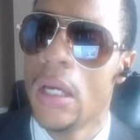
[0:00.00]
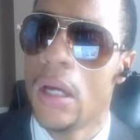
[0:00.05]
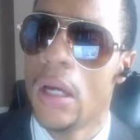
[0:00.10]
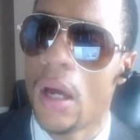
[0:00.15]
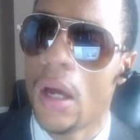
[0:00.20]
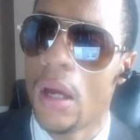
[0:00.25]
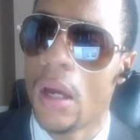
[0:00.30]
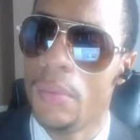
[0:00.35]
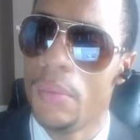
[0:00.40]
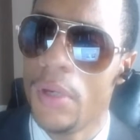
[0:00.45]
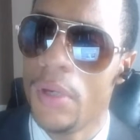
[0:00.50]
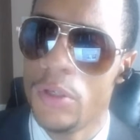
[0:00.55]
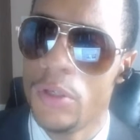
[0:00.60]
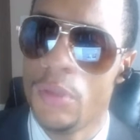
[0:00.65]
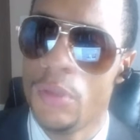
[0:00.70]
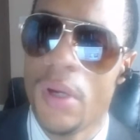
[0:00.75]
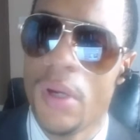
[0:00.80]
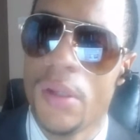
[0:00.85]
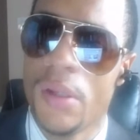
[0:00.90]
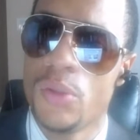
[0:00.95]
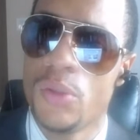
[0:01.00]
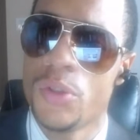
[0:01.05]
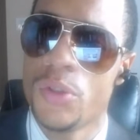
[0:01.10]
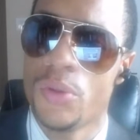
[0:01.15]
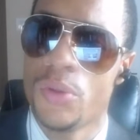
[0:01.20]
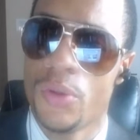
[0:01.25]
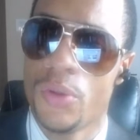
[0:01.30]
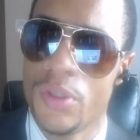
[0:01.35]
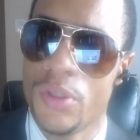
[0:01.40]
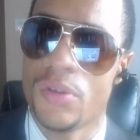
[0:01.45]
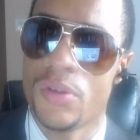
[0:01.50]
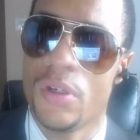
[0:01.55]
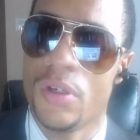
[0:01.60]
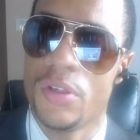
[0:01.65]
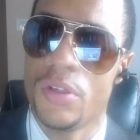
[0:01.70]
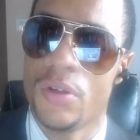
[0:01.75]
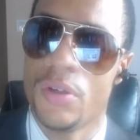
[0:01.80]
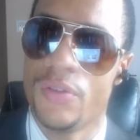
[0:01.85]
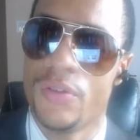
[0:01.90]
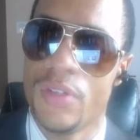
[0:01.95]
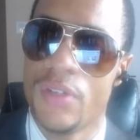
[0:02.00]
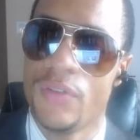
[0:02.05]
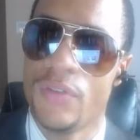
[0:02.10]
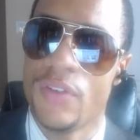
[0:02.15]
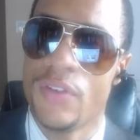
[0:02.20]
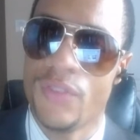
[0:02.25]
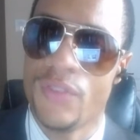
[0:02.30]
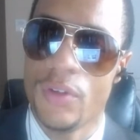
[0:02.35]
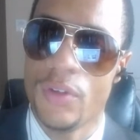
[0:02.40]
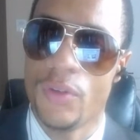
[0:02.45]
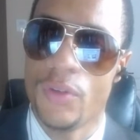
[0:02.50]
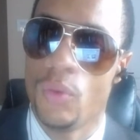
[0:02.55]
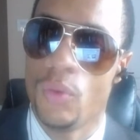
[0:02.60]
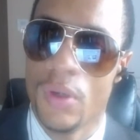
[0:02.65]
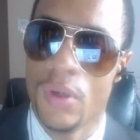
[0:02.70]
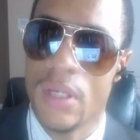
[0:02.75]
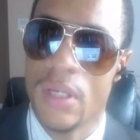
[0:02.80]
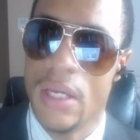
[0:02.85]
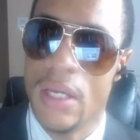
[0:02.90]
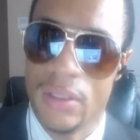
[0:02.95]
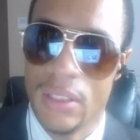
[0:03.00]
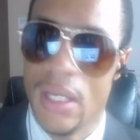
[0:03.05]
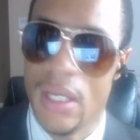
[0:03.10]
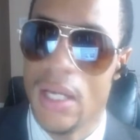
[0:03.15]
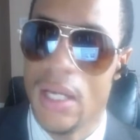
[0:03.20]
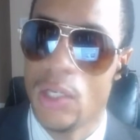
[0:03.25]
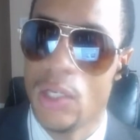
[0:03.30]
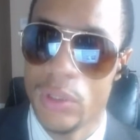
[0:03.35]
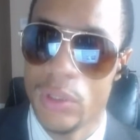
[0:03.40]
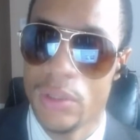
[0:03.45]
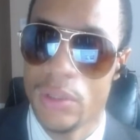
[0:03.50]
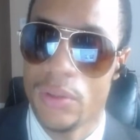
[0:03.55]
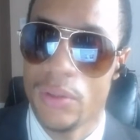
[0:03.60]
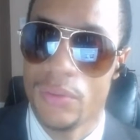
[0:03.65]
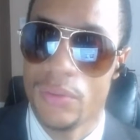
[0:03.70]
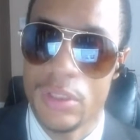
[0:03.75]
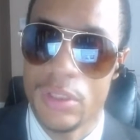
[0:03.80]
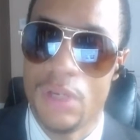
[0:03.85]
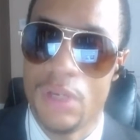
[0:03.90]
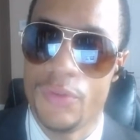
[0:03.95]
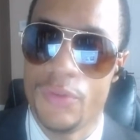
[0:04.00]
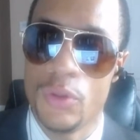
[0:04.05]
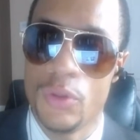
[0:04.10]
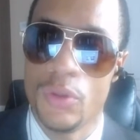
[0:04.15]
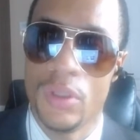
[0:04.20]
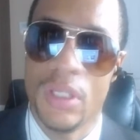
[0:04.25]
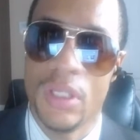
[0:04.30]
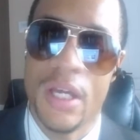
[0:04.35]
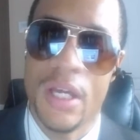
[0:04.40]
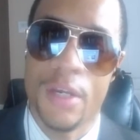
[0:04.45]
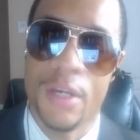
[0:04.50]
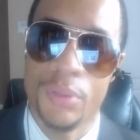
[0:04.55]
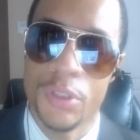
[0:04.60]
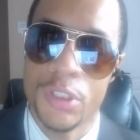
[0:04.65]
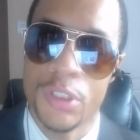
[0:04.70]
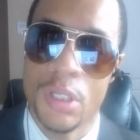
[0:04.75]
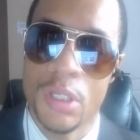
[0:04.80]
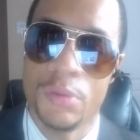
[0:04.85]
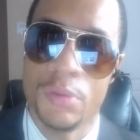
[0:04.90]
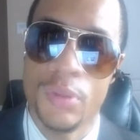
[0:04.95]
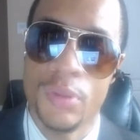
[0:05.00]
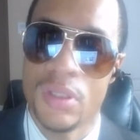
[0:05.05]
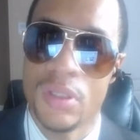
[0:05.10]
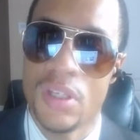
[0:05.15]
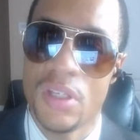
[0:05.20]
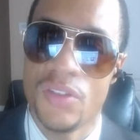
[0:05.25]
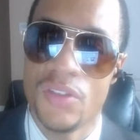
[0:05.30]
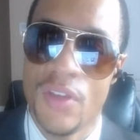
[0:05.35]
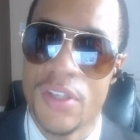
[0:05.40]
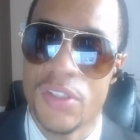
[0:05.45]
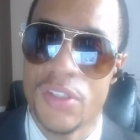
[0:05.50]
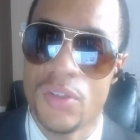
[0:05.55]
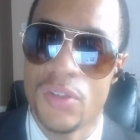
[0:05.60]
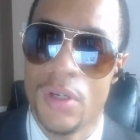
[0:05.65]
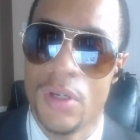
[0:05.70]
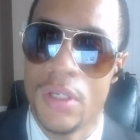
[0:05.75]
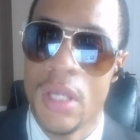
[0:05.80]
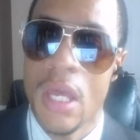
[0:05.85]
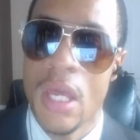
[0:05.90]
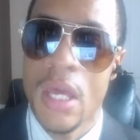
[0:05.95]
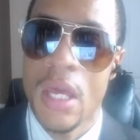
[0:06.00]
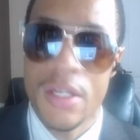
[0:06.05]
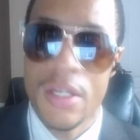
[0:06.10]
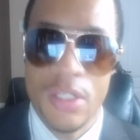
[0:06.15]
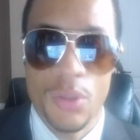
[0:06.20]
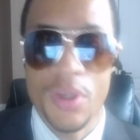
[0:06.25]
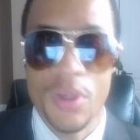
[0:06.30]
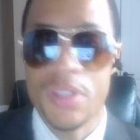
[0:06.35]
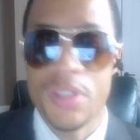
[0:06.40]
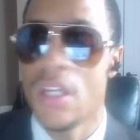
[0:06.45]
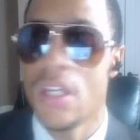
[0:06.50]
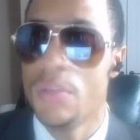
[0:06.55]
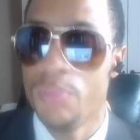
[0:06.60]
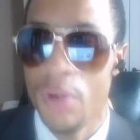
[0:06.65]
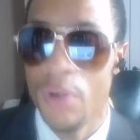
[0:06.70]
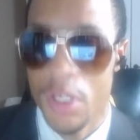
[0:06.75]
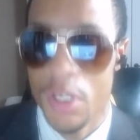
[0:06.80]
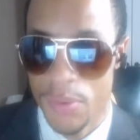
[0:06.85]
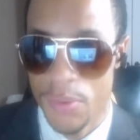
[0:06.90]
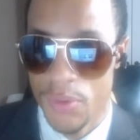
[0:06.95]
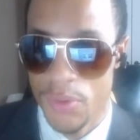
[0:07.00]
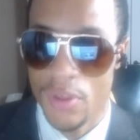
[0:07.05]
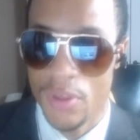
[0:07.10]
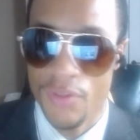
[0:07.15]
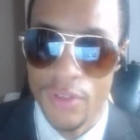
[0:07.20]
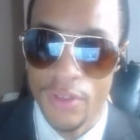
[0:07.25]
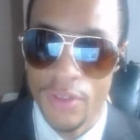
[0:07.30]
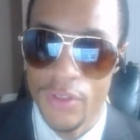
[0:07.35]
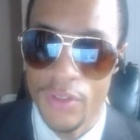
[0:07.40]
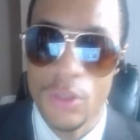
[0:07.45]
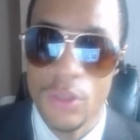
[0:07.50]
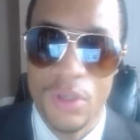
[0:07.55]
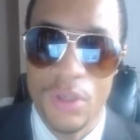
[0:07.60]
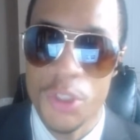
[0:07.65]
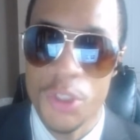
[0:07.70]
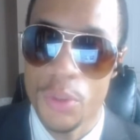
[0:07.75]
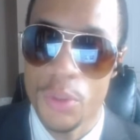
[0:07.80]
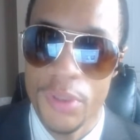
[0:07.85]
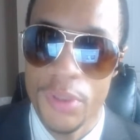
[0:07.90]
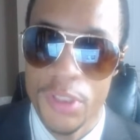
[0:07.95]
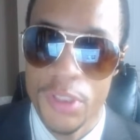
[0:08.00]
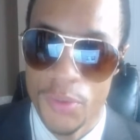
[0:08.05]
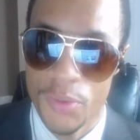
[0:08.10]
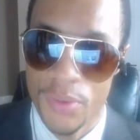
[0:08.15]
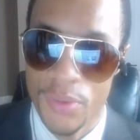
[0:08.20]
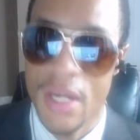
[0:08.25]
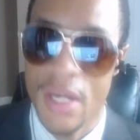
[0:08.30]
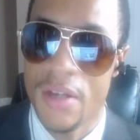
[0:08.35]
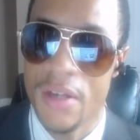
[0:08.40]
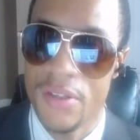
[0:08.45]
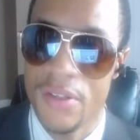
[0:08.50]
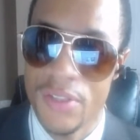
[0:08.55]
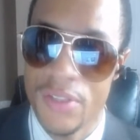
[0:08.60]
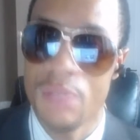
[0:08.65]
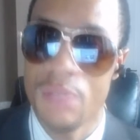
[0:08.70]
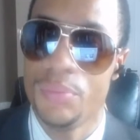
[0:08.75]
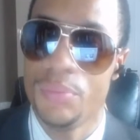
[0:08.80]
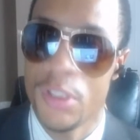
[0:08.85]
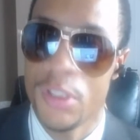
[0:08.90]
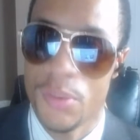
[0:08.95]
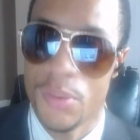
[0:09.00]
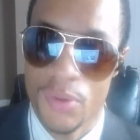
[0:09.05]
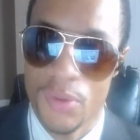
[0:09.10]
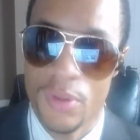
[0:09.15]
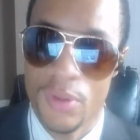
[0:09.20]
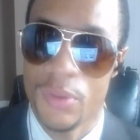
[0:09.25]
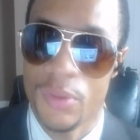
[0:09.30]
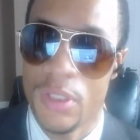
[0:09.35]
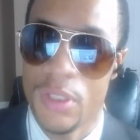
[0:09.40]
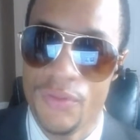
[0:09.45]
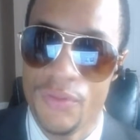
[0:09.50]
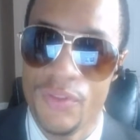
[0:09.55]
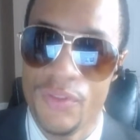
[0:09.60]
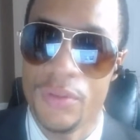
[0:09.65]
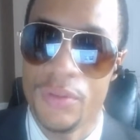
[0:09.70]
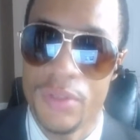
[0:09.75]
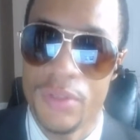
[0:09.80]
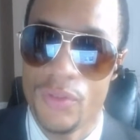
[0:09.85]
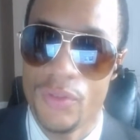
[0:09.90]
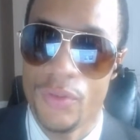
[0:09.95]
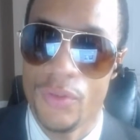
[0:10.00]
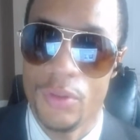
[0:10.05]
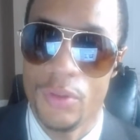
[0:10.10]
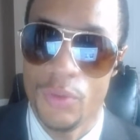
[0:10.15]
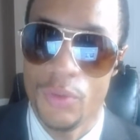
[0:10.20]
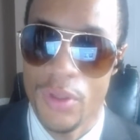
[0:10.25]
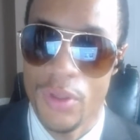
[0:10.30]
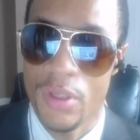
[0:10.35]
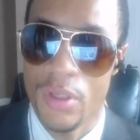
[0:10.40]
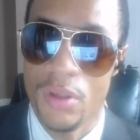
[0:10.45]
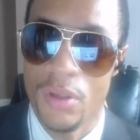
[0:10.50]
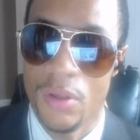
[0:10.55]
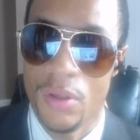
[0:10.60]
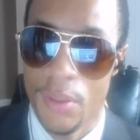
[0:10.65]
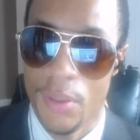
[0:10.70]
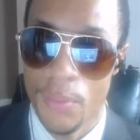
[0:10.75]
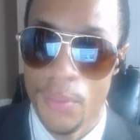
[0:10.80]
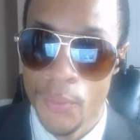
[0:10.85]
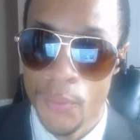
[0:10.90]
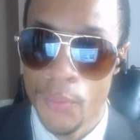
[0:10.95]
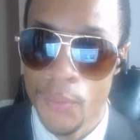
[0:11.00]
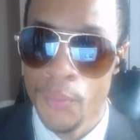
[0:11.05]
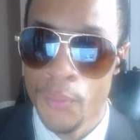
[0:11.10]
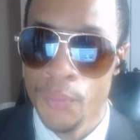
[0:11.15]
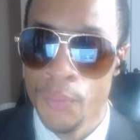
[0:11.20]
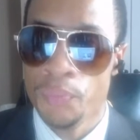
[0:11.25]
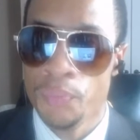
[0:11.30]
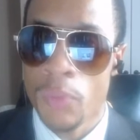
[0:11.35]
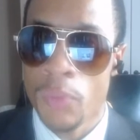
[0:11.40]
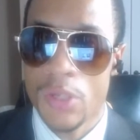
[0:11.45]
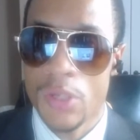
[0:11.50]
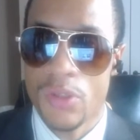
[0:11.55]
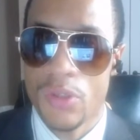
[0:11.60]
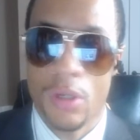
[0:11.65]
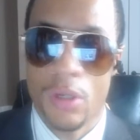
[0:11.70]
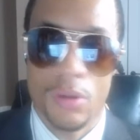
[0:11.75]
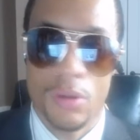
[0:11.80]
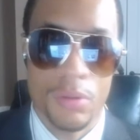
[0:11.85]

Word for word: uh, but you probably do two or three. It's gonna you're gonna definitely feel the workout a lot quicker. You know, if you do a lot of push-ups, putting this vest on, doing 10 push-ups is gonna feel. If you can do 100 push-ups without it, 10 push-ups is gonna really feel different with it on. So